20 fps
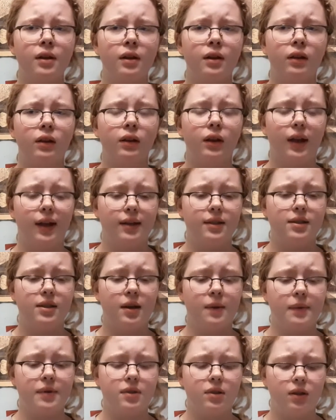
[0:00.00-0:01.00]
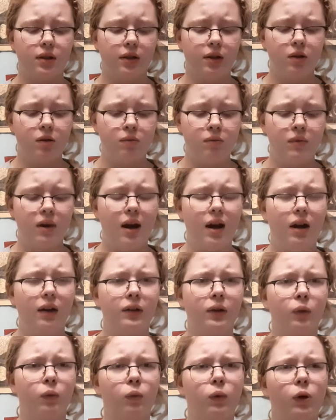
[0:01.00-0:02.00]
last time I saw you. Not on
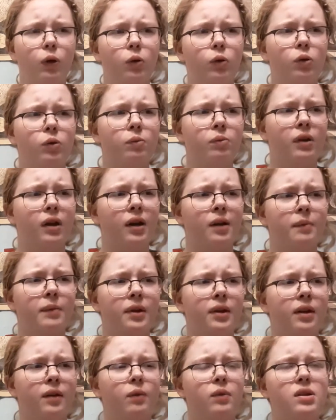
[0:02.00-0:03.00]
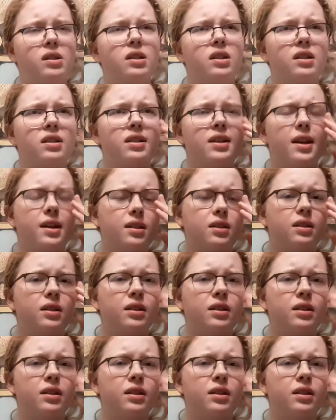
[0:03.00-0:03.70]
the road, but I went to the Tesla